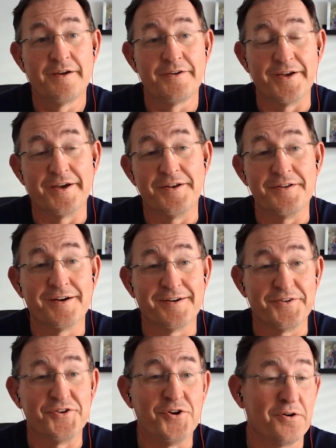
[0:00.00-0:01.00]
Yeah, and
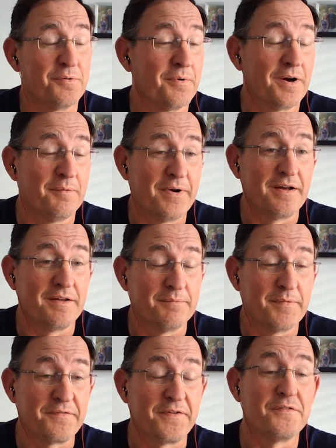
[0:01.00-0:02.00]

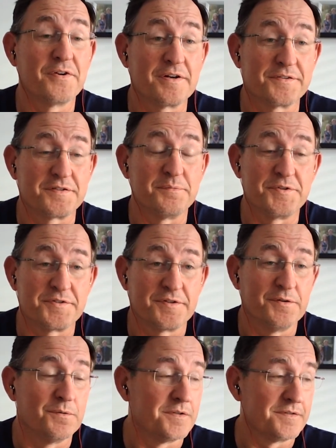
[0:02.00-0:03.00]
my favorite customers are
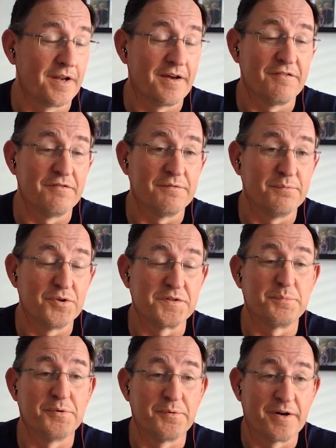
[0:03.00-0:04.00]
the ones that have
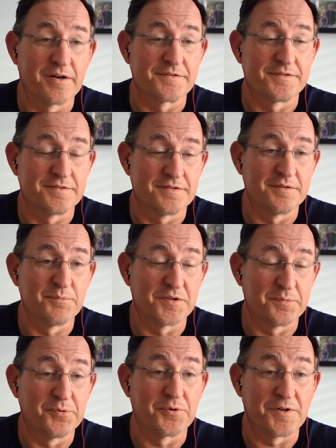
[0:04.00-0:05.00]
multiple warehouses and
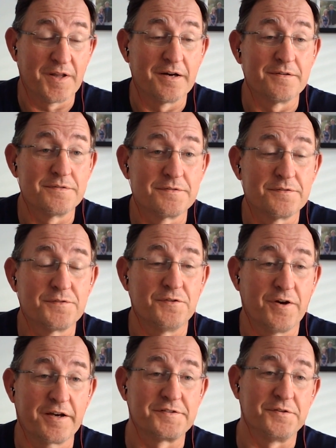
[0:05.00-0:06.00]
multiple clouds.
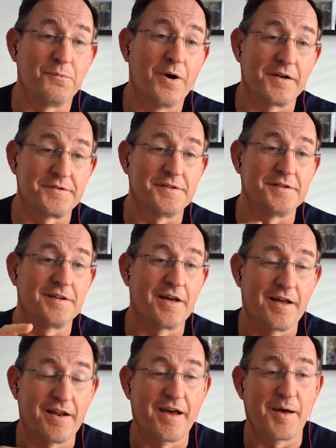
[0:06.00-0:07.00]
So actually watching
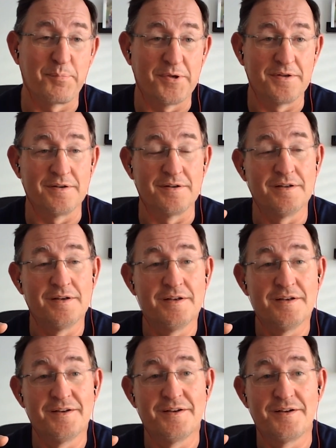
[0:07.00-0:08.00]
that happen
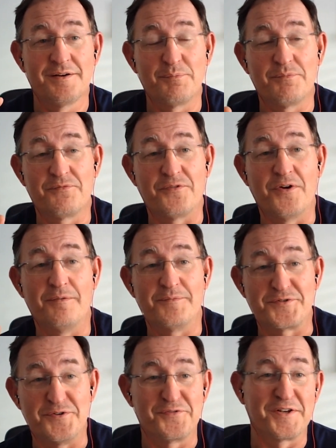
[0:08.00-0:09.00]
from
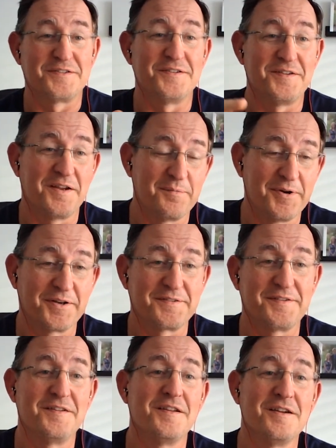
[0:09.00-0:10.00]
Snowflake to
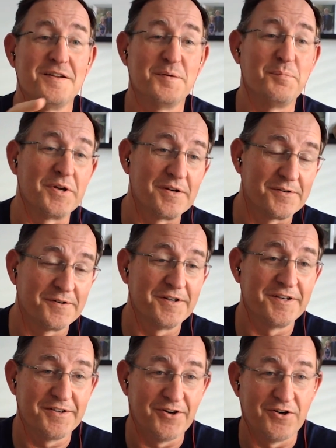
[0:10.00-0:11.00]
Databricks and then into
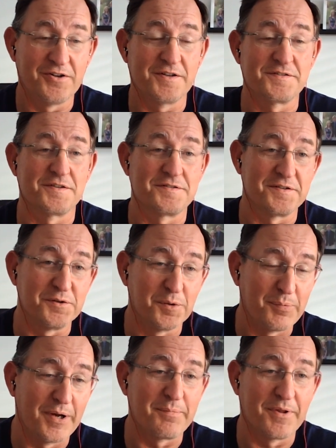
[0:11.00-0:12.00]
BigQuery all as a single
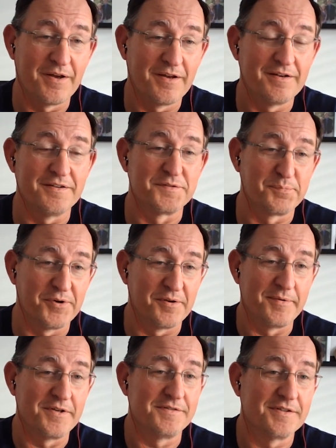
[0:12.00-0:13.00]
pipeline is pretty
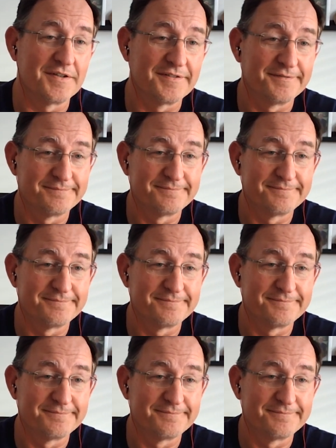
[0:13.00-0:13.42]
amazing.